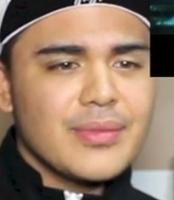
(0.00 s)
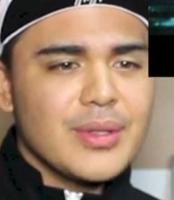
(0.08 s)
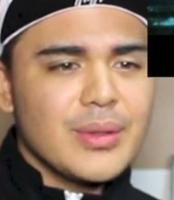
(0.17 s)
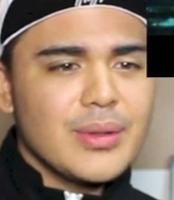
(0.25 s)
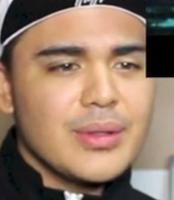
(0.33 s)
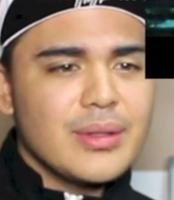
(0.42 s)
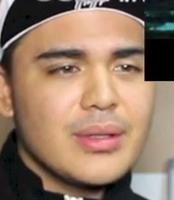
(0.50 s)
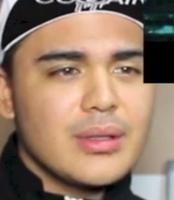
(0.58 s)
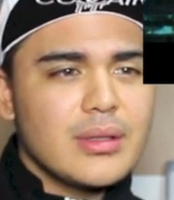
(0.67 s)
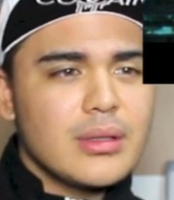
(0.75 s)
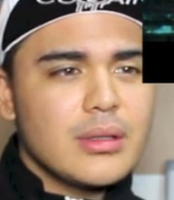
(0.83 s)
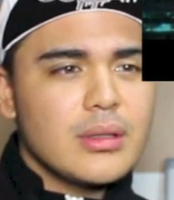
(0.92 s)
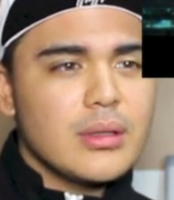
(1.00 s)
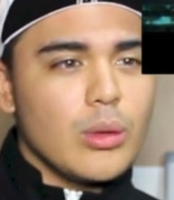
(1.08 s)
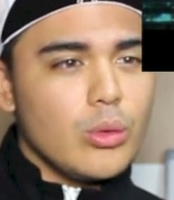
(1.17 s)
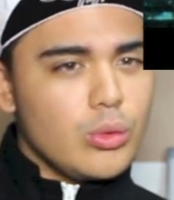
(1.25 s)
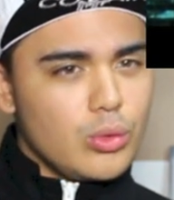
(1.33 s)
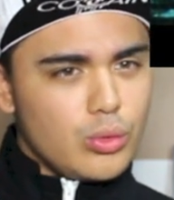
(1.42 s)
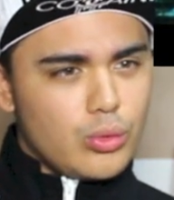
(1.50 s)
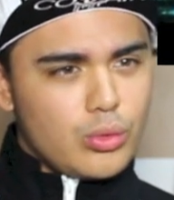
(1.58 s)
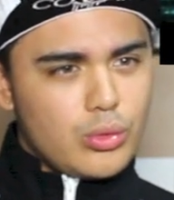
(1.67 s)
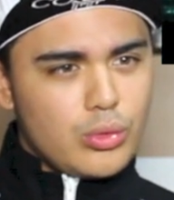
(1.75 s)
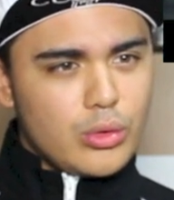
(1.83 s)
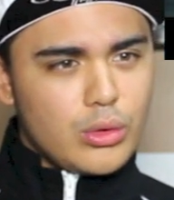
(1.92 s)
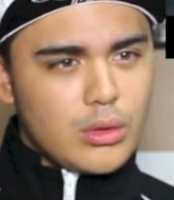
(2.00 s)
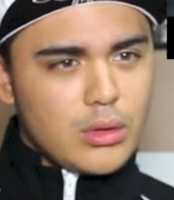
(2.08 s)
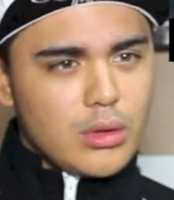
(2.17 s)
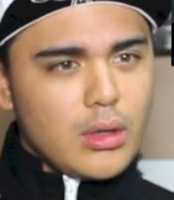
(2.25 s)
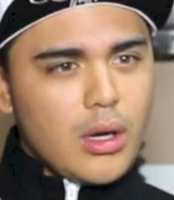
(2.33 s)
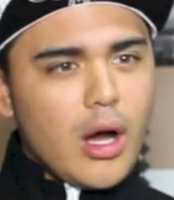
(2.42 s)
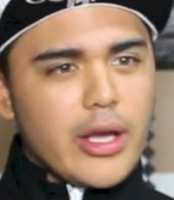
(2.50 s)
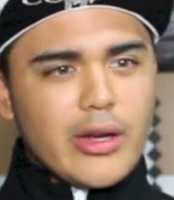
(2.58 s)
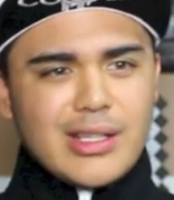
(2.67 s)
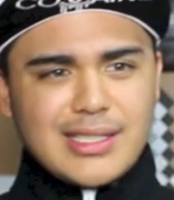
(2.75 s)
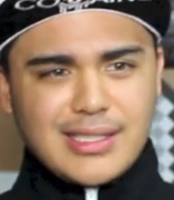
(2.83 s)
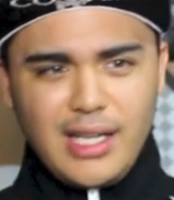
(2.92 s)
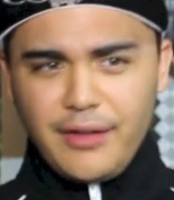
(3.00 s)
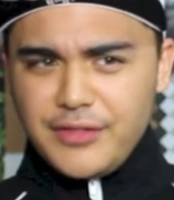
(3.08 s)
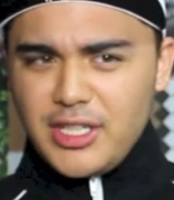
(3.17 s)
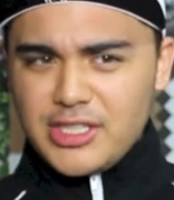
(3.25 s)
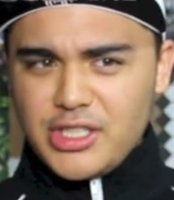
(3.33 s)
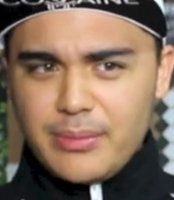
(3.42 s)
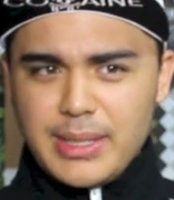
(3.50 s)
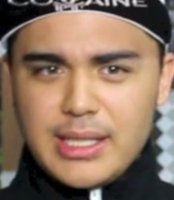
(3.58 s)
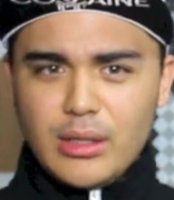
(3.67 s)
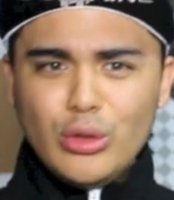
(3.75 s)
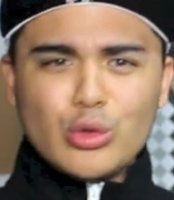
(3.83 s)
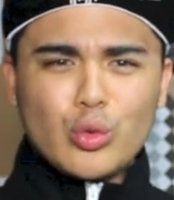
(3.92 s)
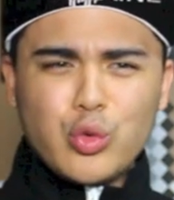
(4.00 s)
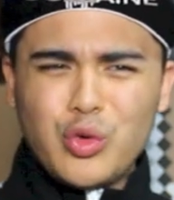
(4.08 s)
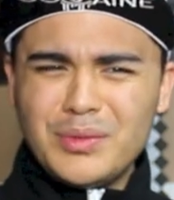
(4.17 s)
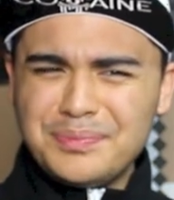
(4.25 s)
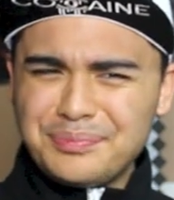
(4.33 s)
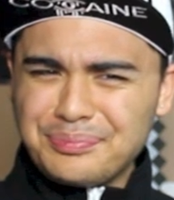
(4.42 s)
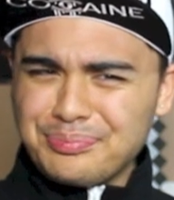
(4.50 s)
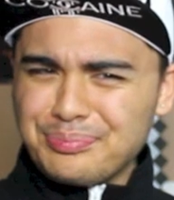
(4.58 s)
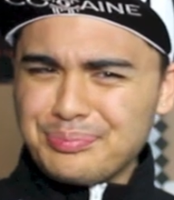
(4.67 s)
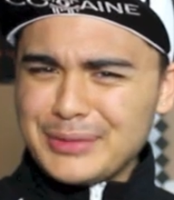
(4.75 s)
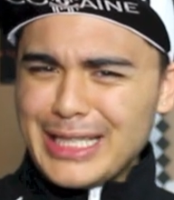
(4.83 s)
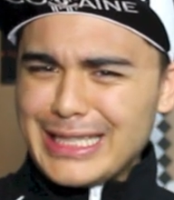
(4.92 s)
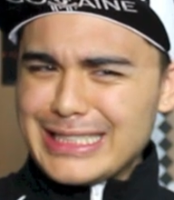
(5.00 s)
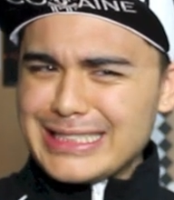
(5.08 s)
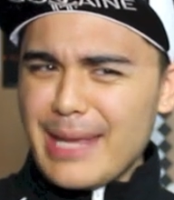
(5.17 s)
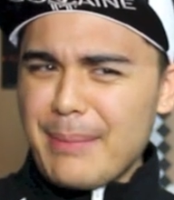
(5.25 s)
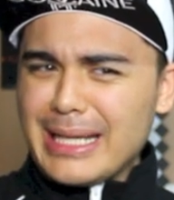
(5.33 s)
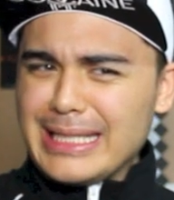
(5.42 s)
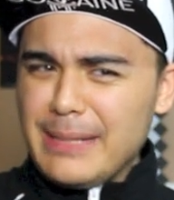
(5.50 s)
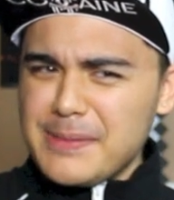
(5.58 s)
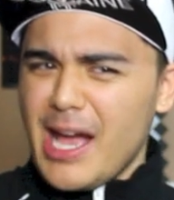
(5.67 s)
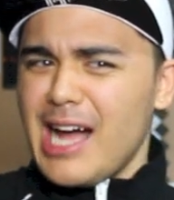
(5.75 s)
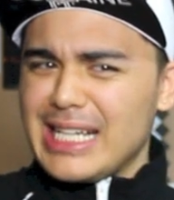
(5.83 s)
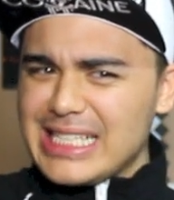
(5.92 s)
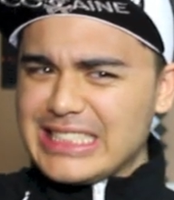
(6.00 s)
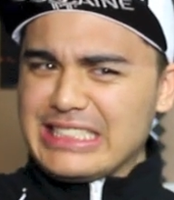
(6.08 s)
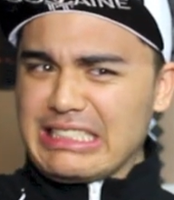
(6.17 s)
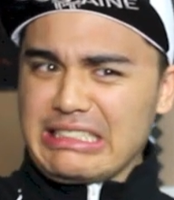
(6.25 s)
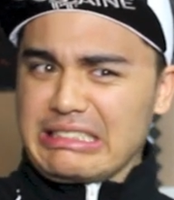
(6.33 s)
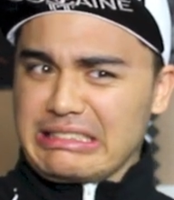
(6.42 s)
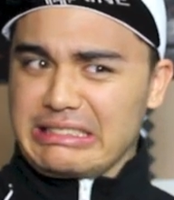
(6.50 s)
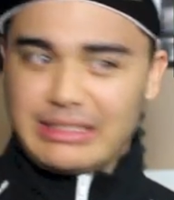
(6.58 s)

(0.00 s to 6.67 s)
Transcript: Ooh. Oh, you going soft touch on me? Ooh. Let's get my nips hot and shit.